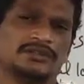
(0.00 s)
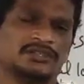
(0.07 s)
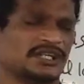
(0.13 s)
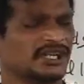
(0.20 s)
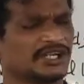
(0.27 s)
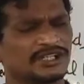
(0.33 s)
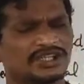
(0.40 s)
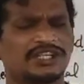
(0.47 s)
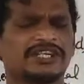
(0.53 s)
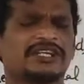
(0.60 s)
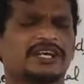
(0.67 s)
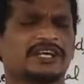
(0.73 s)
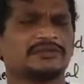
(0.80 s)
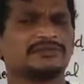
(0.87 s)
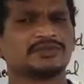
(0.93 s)
Generally three
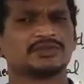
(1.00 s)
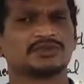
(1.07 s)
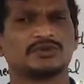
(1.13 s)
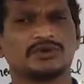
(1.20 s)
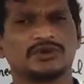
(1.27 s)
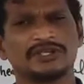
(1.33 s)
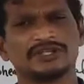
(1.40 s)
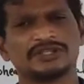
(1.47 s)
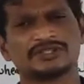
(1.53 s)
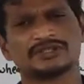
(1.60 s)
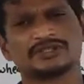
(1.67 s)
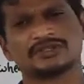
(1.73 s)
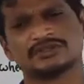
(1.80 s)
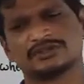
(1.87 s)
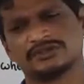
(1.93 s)
types. One is
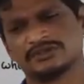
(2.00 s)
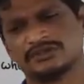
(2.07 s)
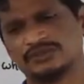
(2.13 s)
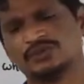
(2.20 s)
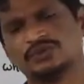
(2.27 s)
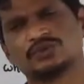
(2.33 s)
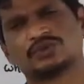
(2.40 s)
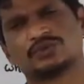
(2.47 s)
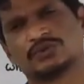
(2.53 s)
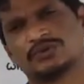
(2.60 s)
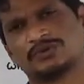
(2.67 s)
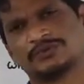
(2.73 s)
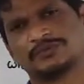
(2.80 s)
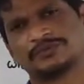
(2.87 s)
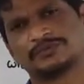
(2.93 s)
useful,
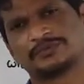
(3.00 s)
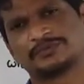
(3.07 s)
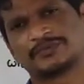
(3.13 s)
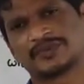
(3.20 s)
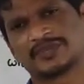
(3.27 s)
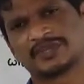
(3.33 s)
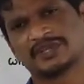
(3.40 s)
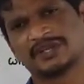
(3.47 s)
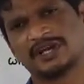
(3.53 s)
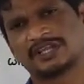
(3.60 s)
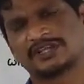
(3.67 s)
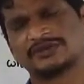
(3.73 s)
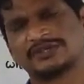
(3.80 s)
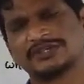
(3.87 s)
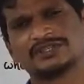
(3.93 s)

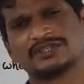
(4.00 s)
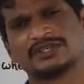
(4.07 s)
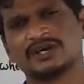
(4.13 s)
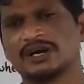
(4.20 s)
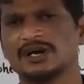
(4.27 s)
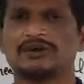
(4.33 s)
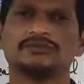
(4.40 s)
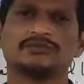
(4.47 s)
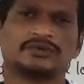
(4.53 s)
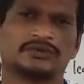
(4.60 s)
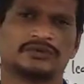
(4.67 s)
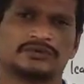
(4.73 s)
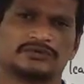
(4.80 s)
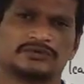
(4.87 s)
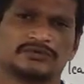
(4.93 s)
other one is harmful.
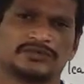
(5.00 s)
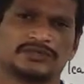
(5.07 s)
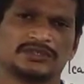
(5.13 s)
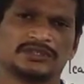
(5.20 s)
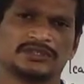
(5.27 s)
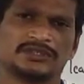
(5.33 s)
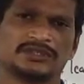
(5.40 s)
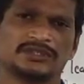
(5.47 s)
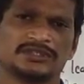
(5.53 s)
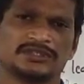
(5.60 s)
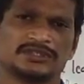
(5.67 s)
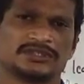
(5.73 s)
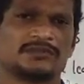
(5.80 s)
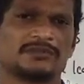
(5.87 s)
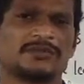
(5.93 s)

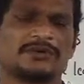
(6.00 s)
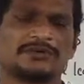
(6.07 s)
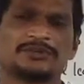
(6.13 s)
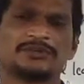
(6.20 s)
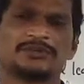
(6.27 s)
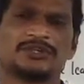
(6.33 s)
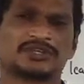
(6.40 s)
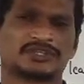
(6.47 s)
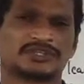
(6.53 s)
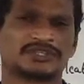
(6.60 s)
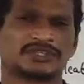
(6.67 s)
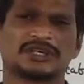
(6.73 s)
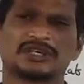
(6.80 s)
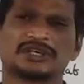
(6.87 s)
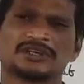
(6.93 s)
Some of the mutations
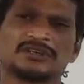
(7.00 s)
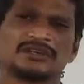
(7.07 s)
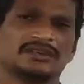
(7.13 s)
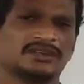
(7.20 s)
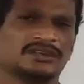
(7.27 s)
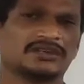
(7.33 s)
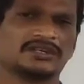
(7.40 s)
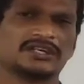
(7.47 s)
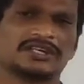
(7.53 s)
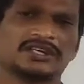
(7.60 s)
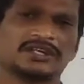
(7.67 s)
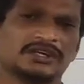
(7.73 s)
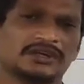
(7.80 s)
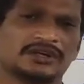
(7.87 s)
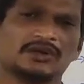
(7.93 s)
are
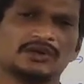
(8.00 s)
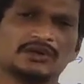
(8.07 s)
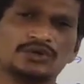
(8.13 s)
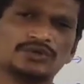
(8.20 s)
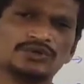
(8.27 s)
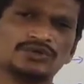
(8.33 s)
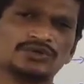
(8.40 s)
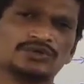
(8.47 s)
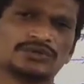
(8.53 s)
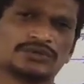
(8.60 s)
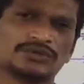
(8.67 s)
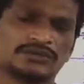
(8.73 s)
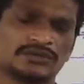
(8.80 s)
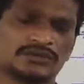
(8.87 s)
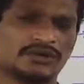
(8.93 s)
no use,
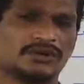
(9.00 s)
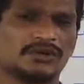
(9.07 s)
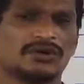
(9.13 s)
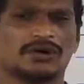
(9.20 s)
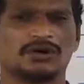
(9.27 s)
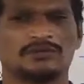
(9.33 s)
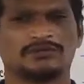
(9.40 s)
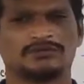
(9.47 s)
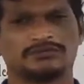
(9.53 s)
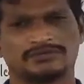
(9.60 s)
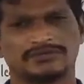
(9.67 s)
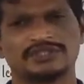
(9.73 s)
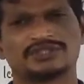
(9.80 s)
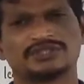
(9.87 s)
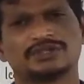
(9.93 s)
no harm.
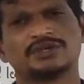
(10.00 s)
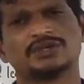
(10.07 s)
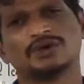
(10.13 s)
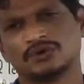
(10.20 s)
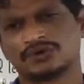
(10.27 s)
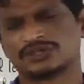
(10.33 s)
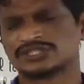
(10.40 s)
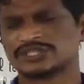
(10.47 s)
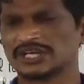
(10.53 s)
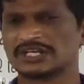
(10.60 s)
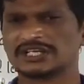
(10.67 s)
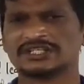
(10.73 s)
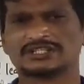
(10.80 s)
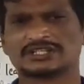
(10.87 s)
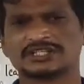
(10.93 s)
Means
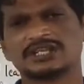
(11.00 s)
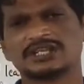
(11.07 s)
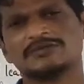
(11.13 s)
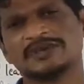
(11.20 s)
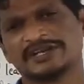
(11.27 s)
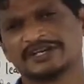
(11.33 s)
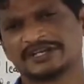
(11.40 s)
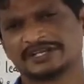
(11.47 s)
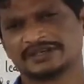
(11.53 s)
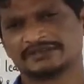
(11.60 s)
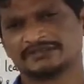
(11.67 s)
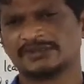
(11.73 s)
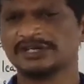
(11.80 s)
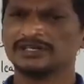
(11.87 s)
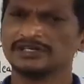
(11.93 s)
originality is still maintained,
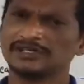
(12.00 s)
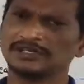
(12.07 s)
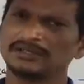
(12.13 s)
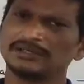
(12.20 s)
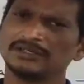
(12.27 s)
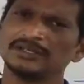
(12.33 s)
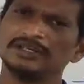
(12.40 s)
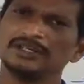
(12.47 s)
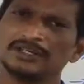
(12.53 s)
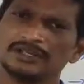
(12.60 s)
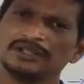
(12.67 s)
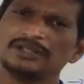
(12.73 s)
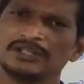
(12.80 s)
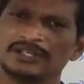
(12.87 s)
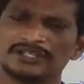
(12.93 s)
but
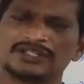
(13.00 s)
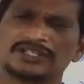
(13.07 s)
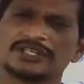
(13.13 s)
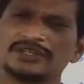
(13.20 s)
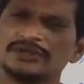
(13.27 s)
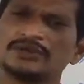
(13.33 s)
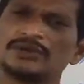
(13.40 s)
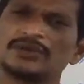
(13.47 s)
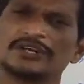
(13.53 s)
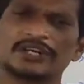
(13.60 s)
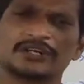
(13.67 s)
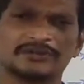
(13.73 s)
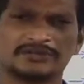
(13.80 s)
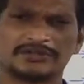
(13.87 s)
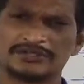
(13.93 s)
there is a
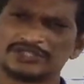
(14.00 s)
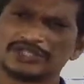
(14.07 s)
nucleotide